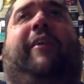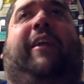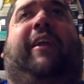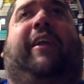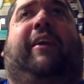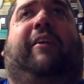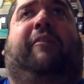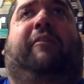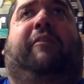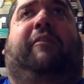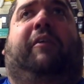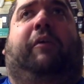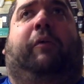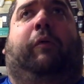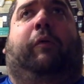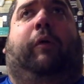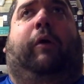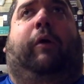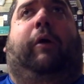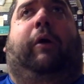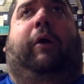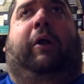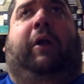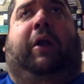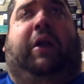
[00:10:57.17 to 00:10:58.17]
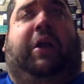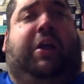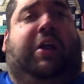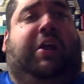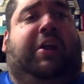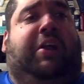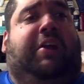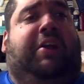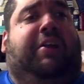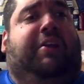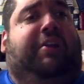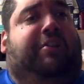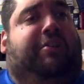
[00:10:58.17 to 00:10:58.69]
any of you are
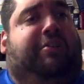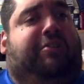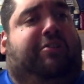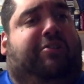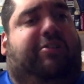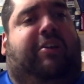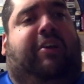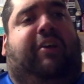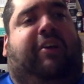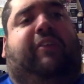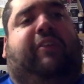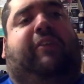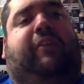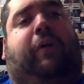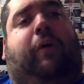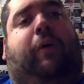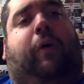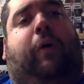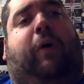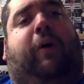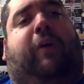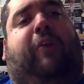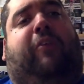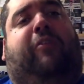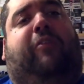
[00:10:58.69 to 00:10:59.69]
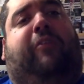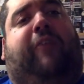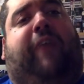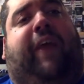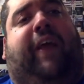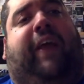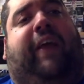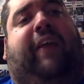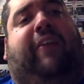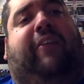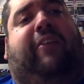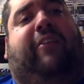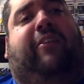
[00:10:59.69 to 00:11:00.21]
Just Cause
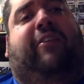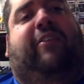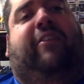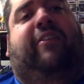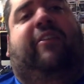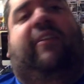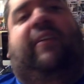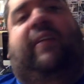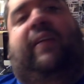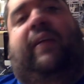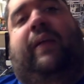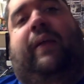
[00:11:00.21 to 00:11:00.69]
fans,